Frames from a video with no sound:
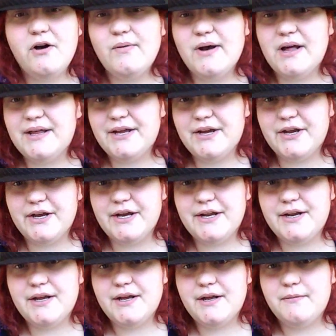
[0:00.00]
that's all well
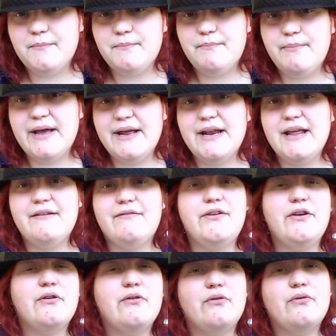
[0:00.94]
and good.
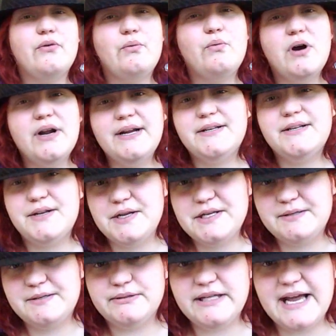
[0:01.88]
But if you're
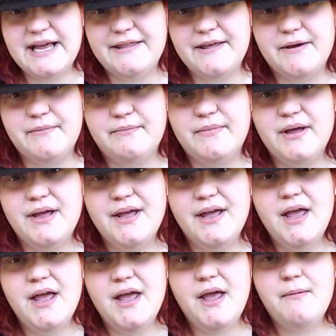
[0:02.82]
wanting to display
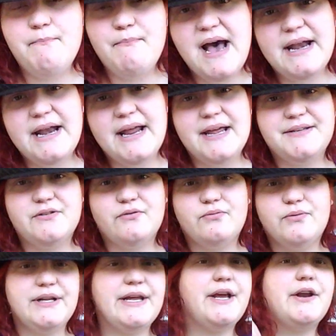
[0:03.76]
them, matting
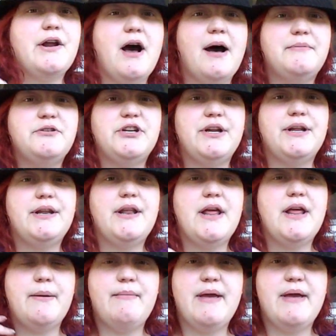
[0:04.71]
is a really good
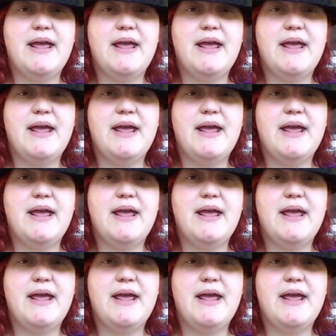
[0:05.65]
option.